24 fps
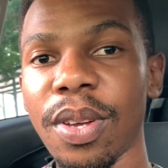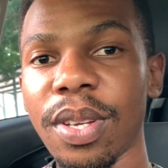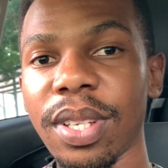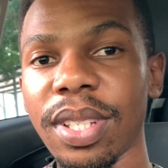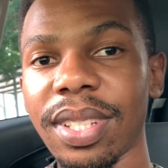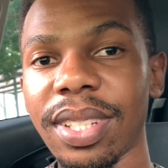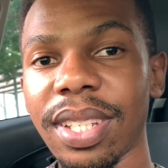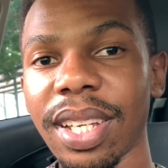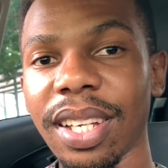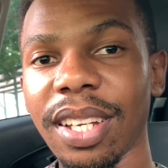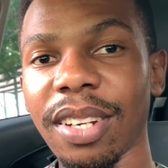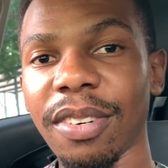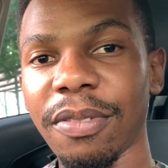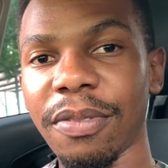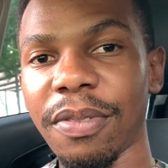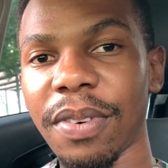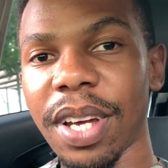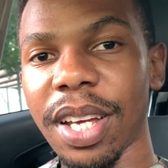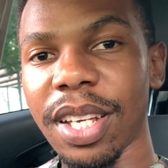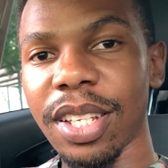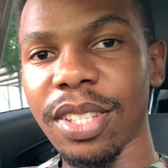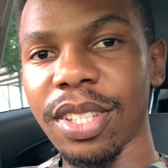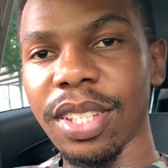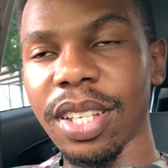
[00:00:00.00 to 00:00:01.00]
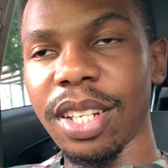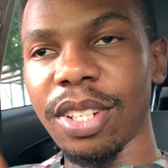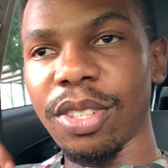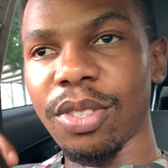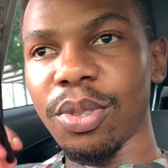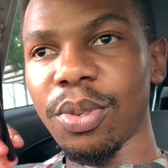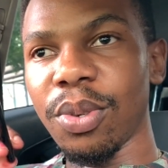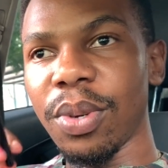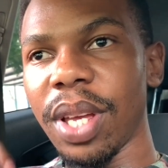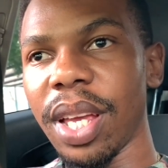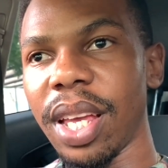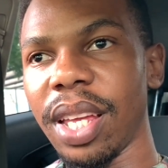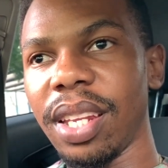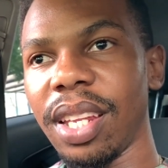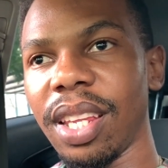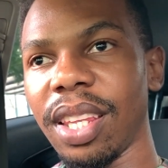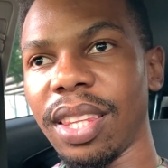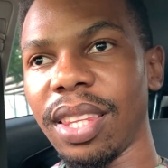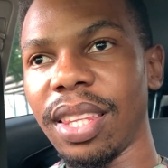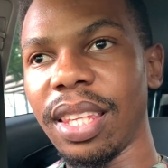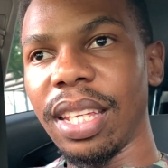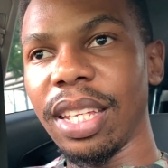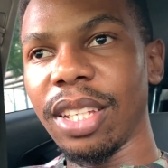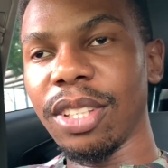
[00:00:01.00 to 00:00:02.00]
sacrifice and do
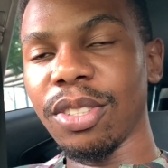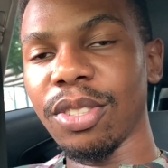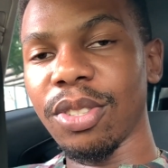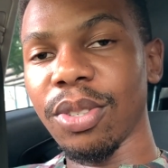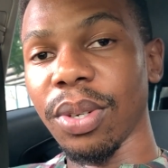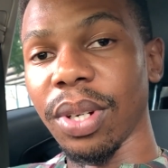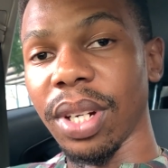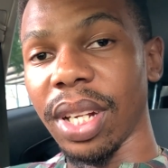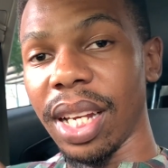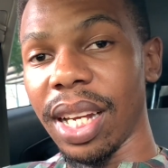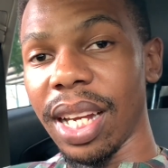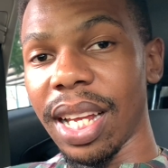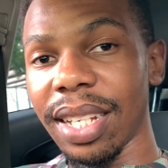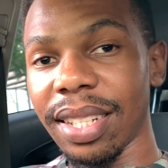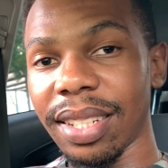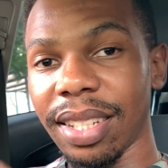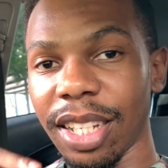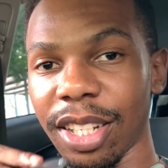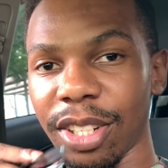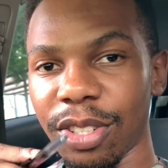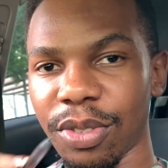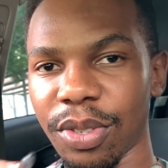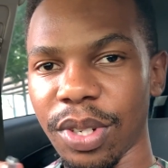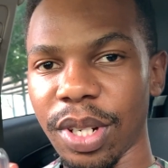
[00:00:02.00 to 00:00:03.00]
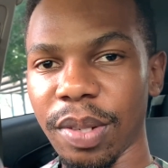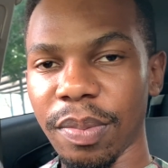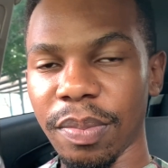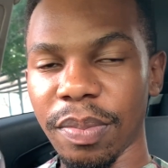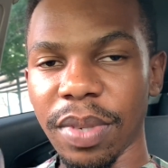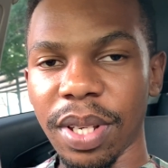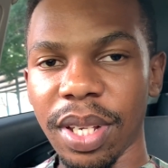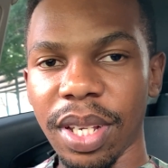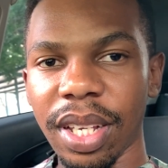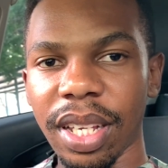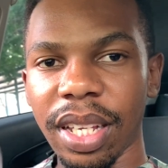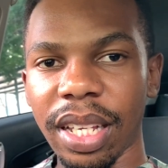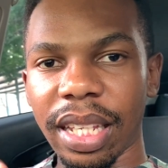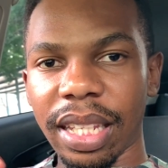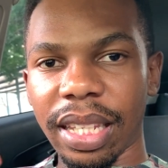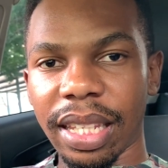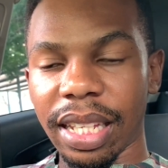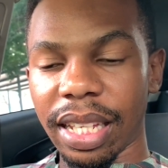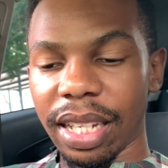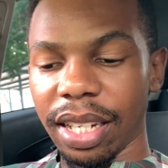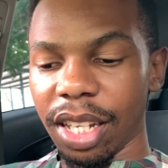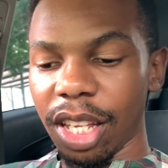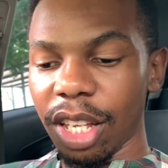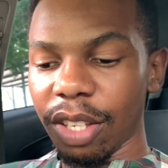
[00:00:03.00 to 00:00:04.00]
anything to realize that dream,
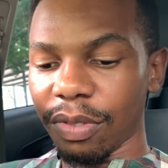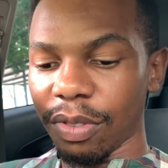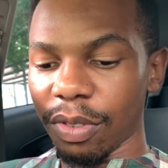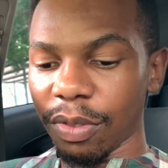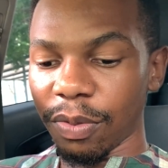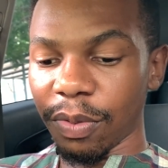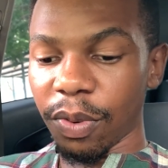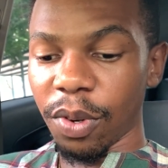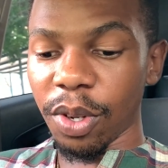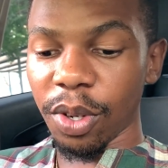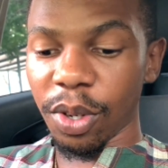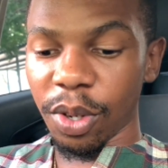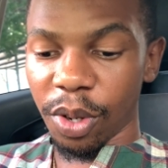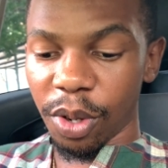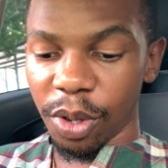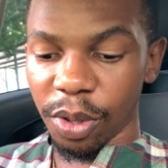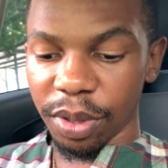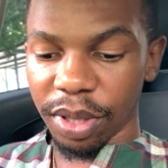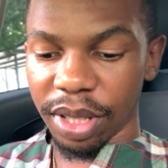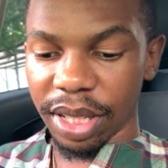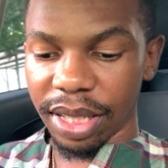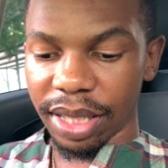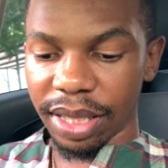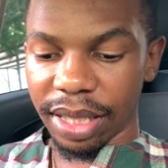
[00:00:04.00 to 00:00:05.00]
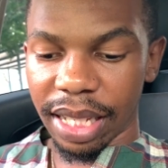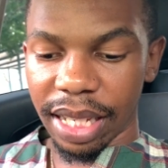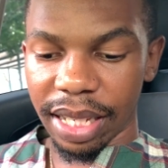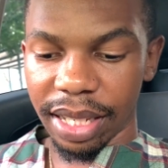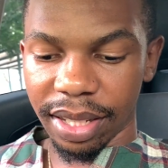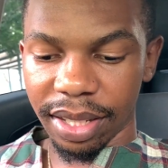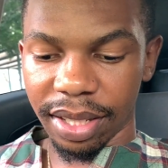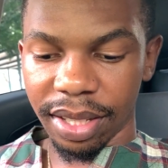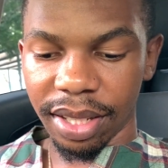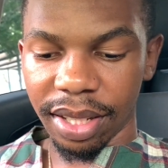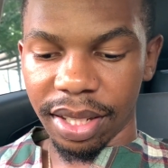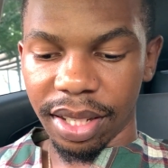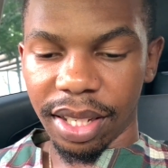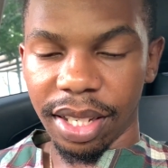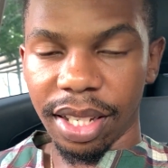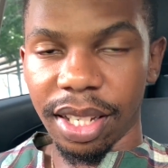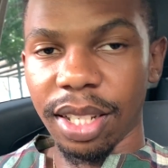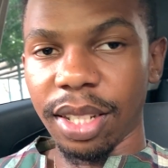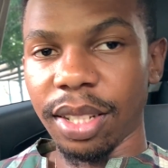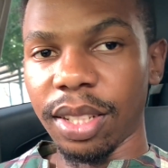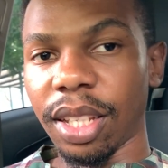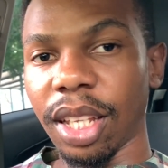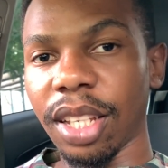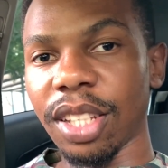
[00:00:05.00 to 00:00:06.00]
then if you follow all these things,
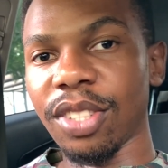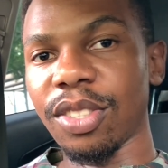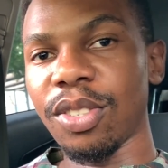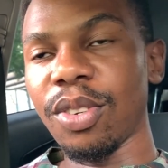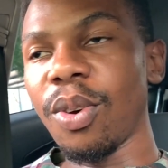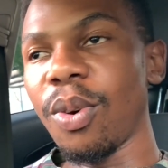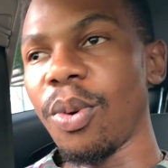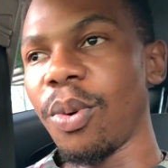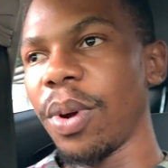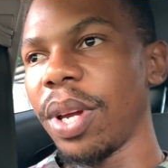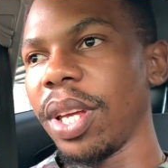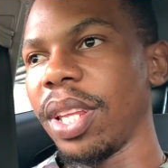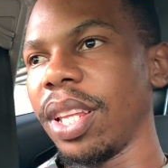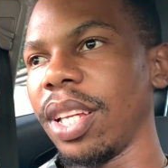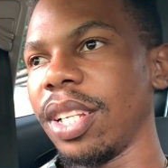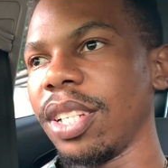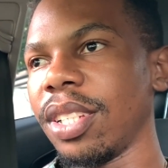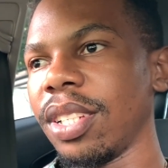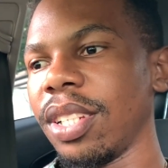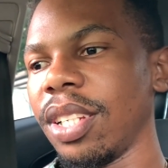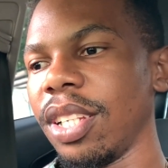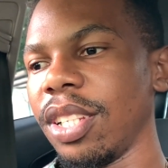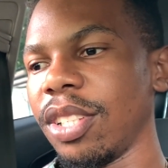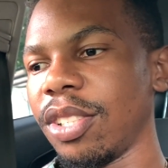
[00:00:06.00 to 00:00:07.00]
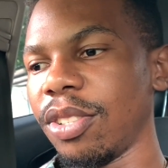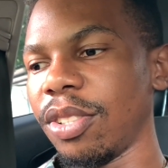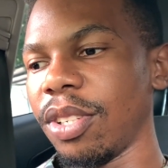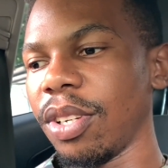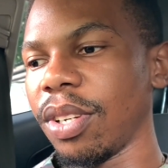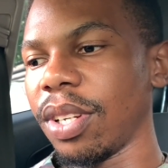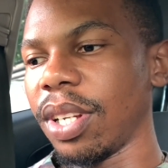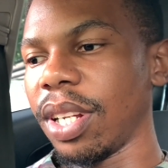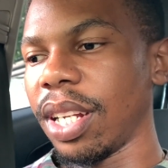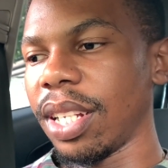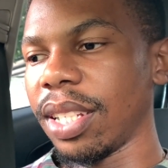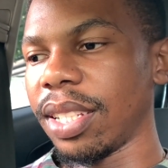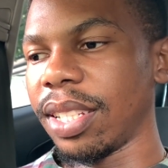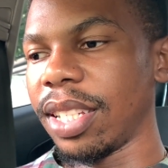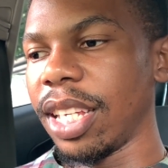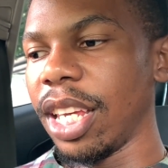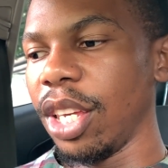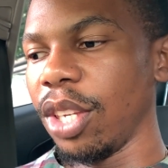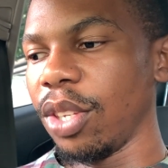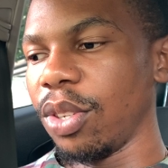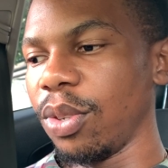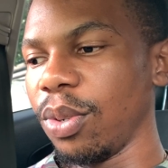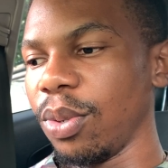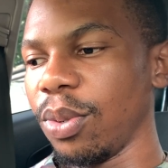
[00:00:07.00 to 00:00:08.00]
there's no way that it's not going to
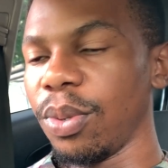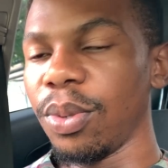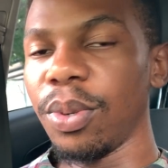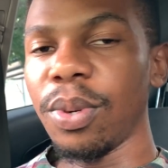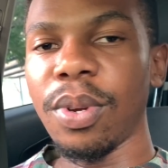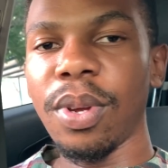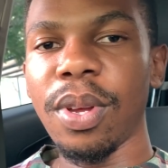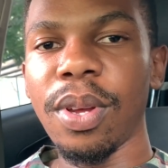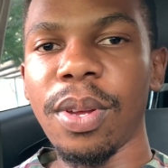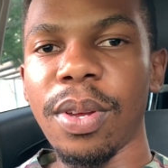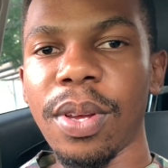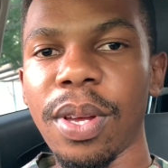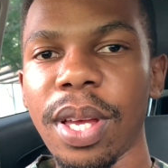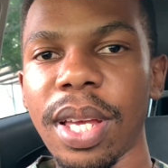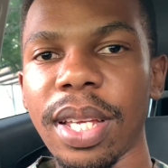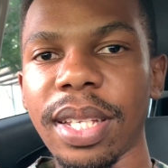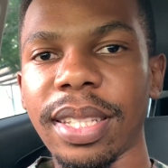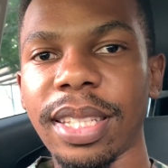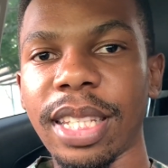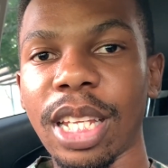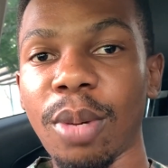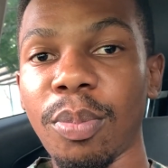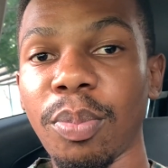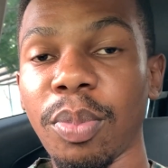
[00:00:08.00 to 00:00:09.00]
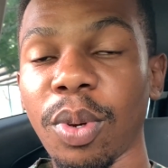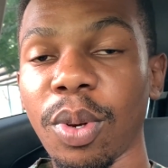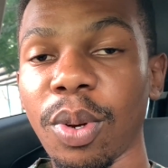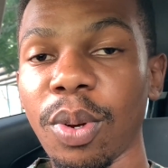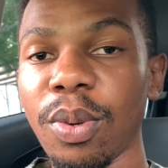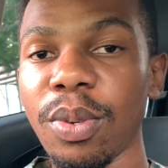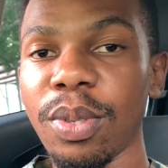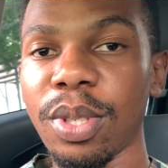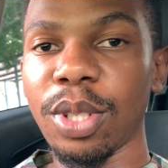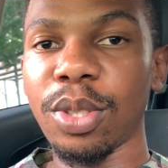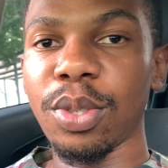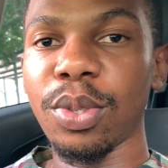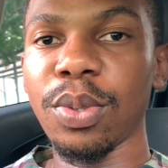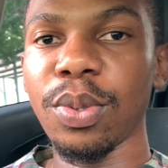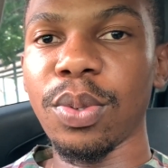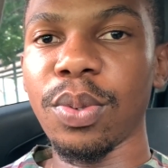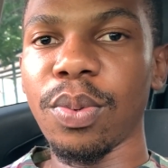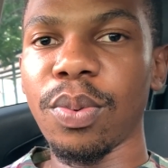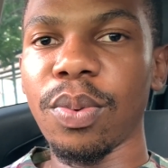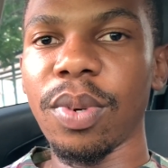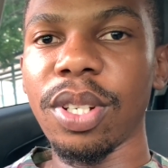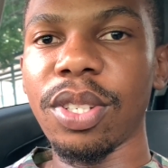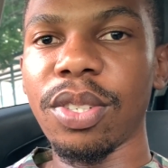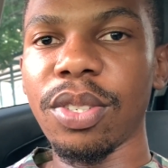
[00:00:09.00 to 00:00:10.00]
take you a step closer to
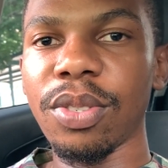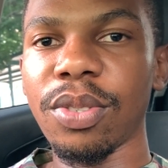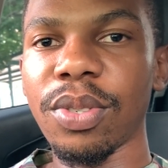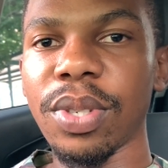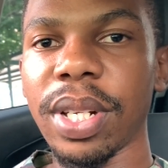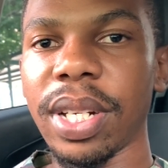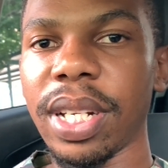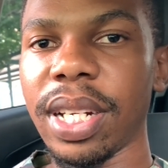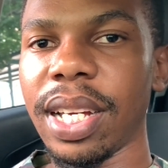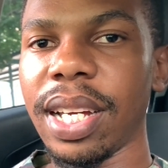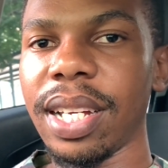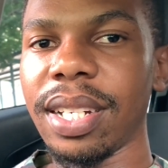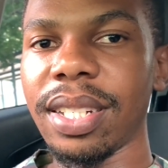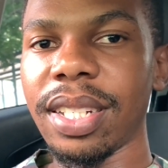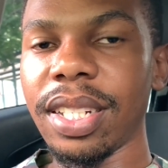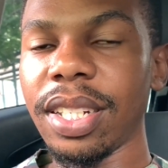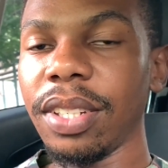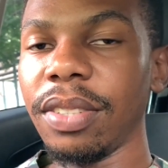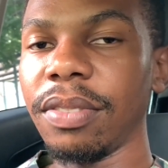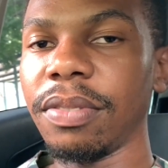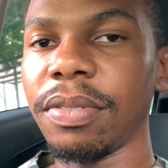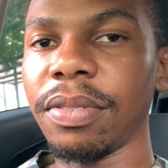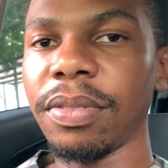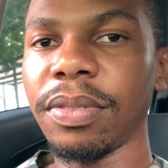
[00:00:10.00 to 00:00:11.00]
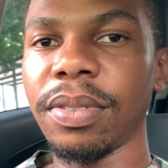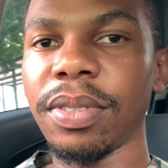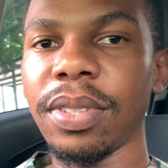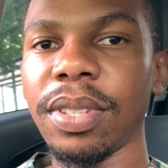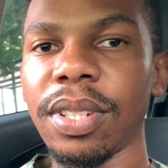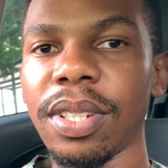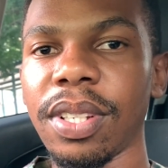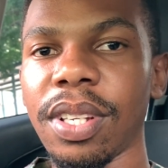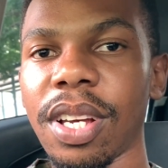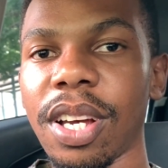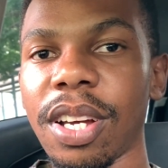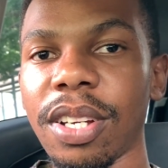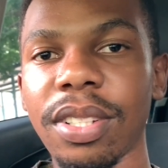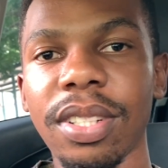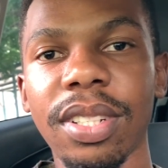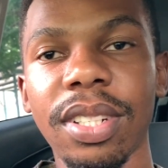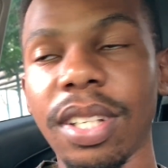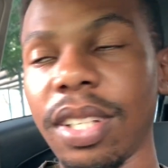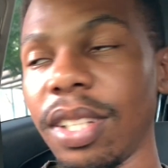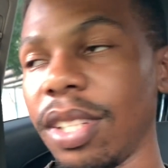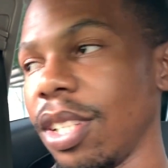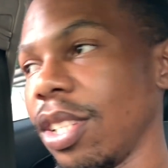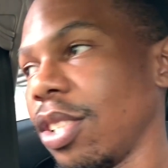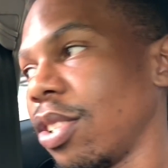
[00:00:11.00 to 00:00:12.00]
what you're trying to achieve out here
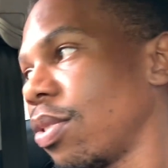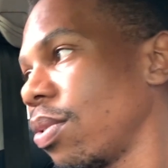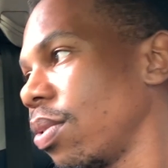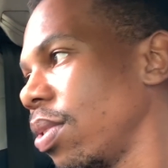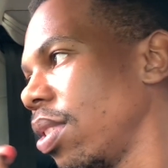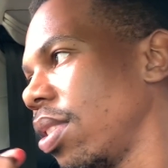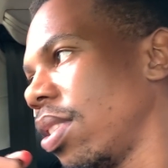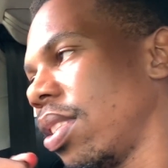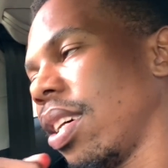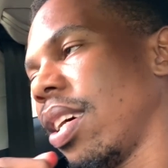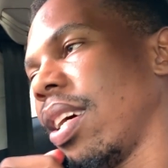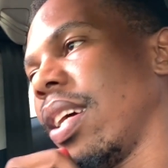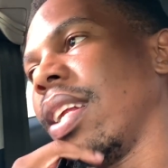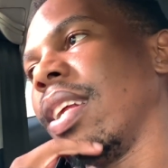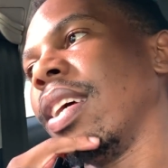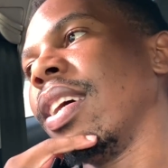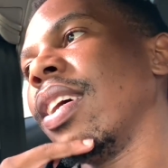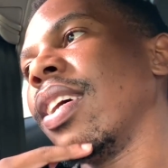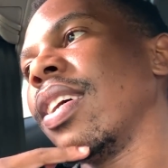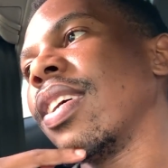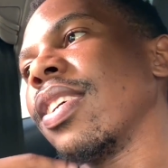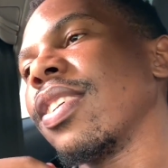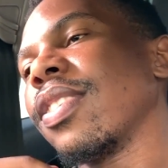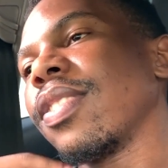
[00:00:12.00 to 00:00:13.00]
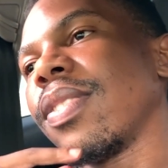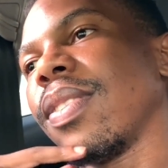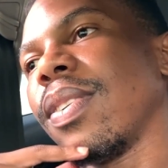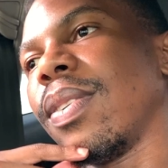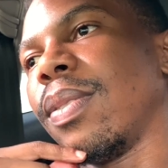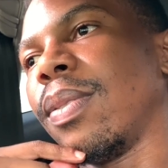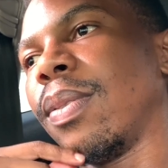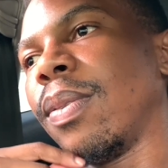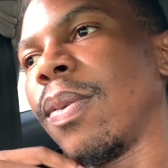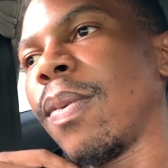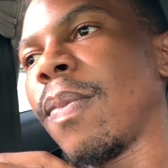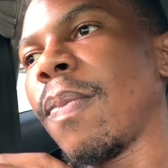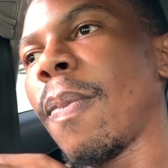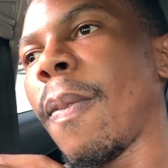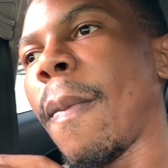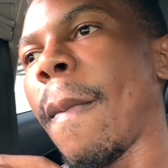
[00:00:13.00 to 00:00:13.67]
in the streets. All right. So